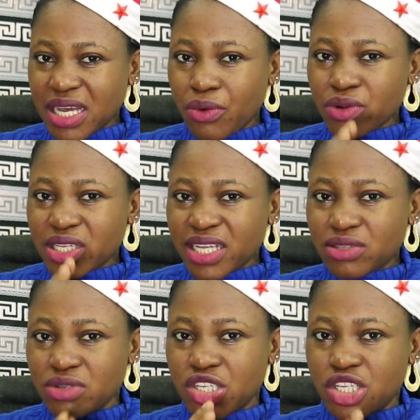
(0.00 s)
I wanted
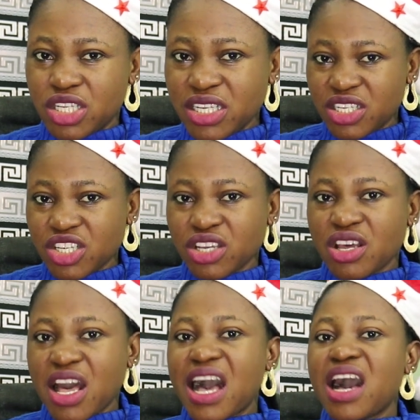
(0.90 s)
to teach
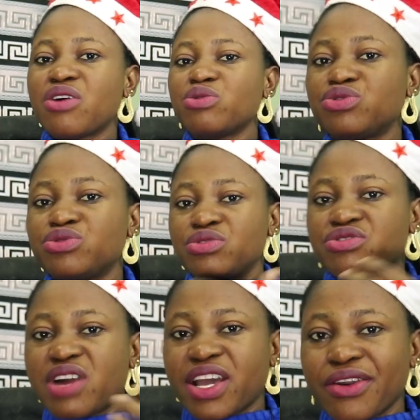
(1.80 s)
how to
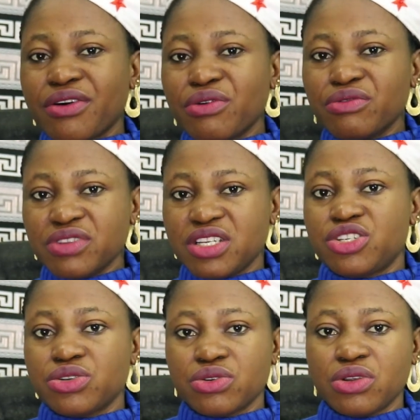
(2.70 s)
track your
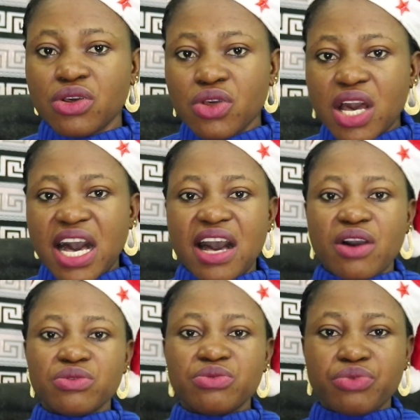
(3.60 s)
ovulation.
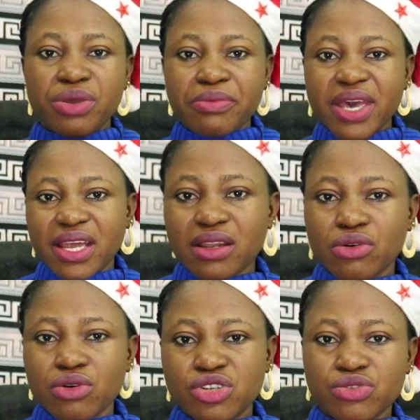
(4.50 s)
How women
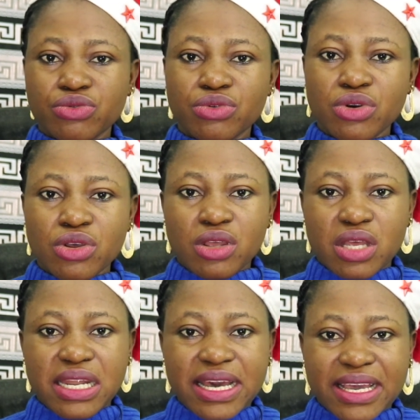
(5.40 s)
go through,
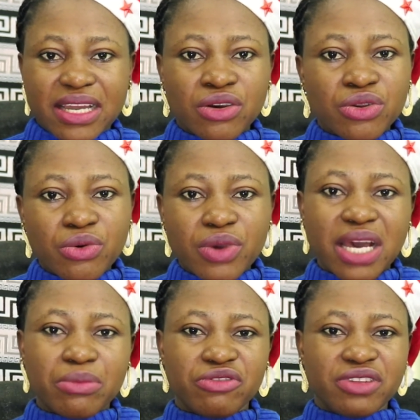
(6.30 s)
like, I don't know when
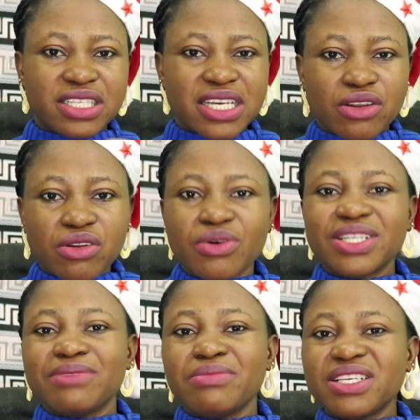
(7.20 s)
I'm ovulating. I don't know
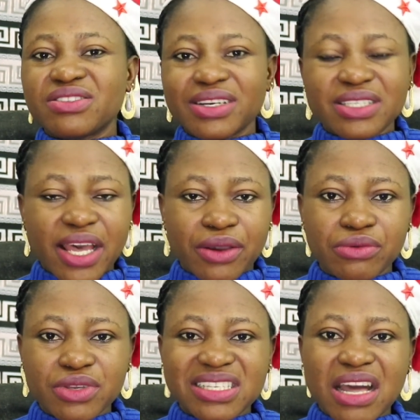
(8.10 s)
what a menstrual
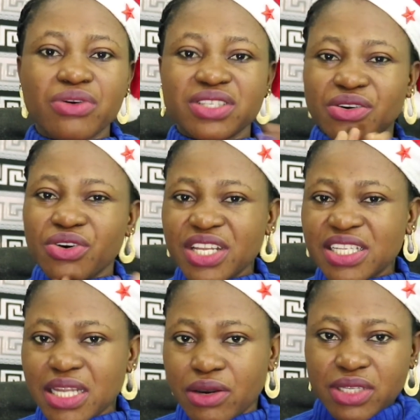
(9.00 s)
cycle is. That was the only
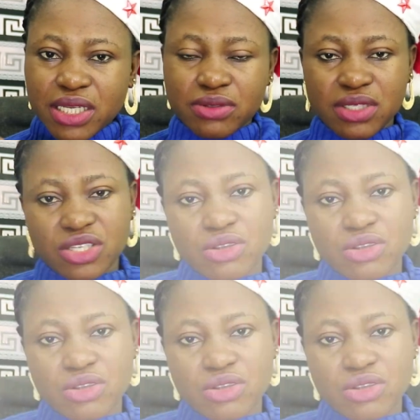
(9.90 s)
thing I wanted to teach.